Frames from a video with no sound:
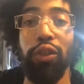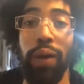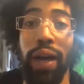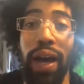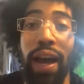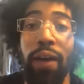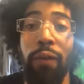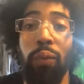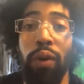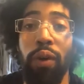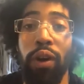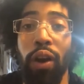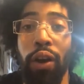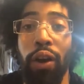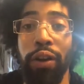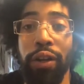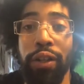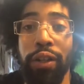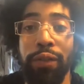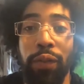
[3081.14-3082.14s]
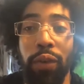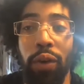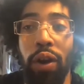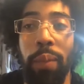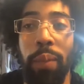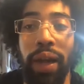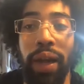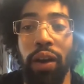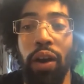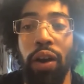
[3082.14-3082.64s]
I have one artist for all
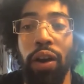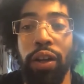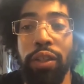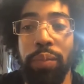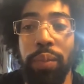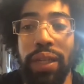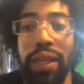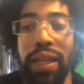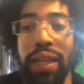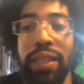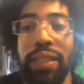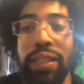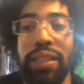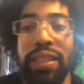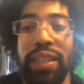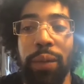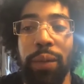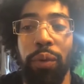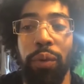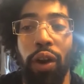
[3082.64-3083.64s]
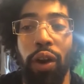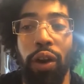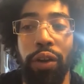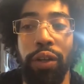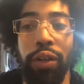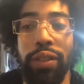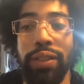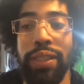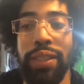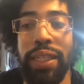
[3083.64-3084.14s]
my cards, but a separate
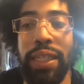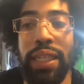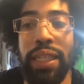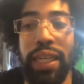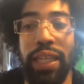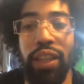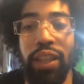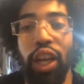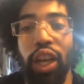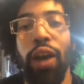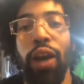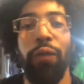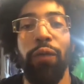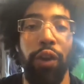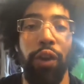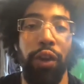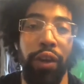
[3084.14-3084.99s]
artist did like the cover.